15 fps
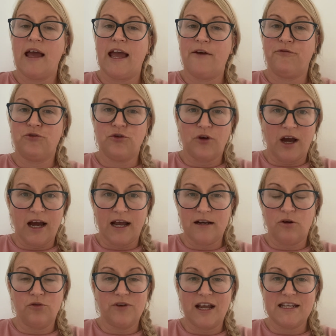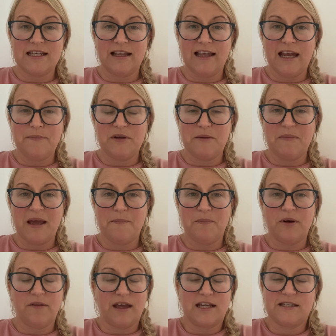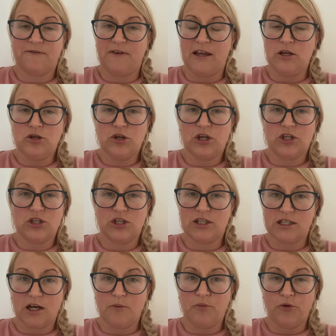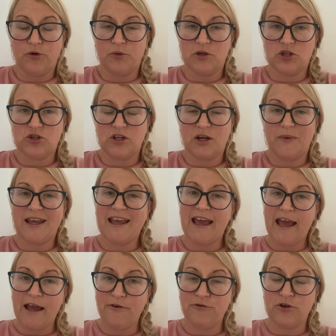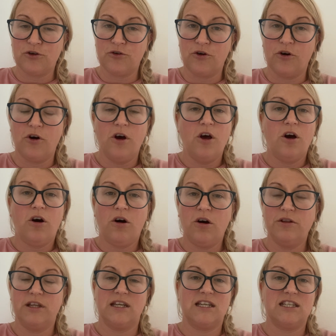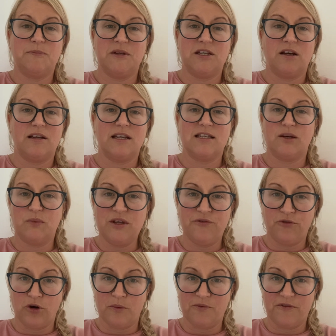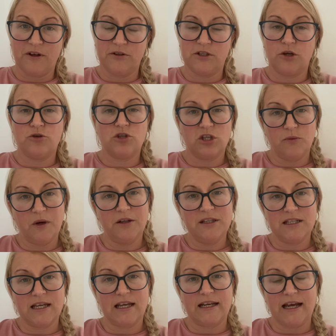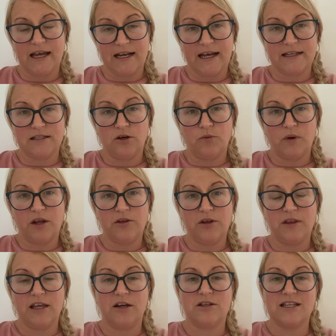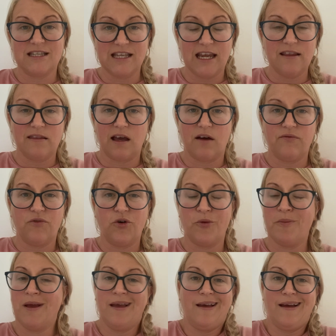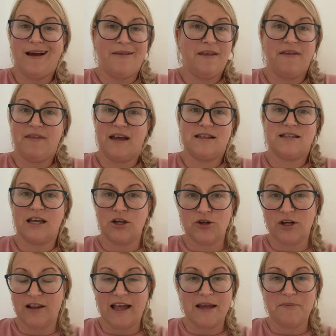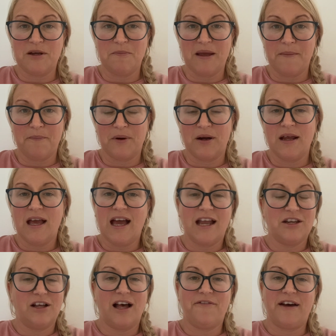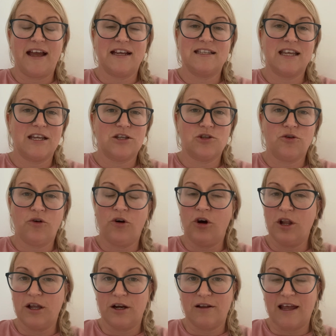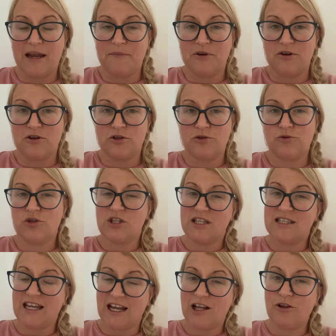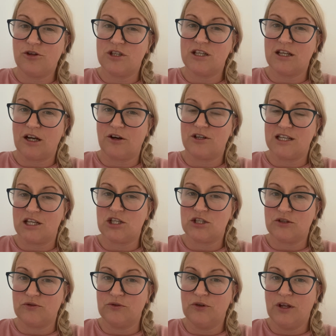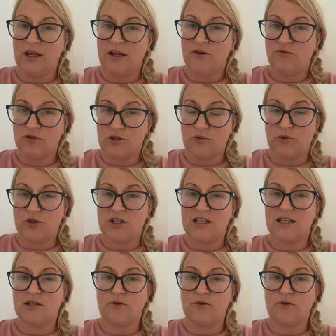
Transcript: If you are already a library member, that's fine. You can just start borrowing straight away. If you're not, all that needs to be done is a wee form filled out. So you will need an adult with you there to sign that form. And then that's it, you're a library member and you'll have access to all our library resources, including our digital resources.